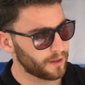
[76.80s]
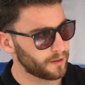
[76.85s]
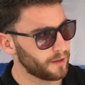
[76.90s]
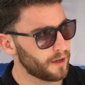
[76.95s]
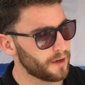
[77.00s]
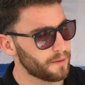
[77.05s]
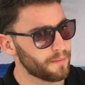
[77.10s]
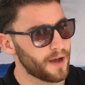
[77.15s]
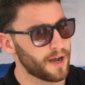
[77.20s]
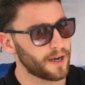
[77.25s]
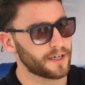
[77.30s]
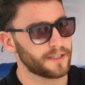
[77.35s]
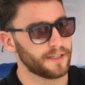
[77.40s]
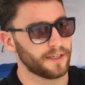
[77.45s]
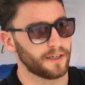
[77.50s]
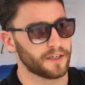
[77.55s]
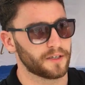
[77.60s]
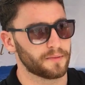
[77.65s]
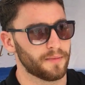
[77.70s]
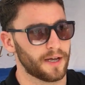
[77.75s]
Online
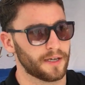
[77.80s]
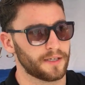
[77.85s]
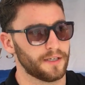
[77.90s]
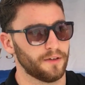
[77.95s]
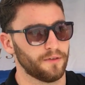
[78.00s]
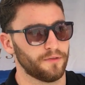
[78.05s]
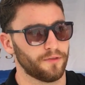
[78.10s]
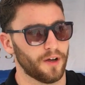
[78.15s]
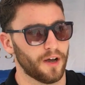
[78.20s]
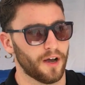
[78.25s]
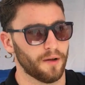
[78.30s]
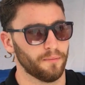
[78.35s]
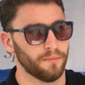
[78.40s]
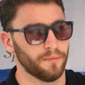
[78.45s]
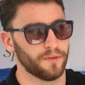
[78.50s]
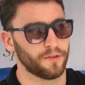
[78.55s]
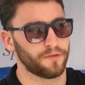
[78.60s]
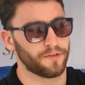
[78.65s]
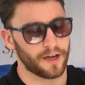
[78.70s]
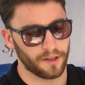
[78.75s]
marketing is massive. The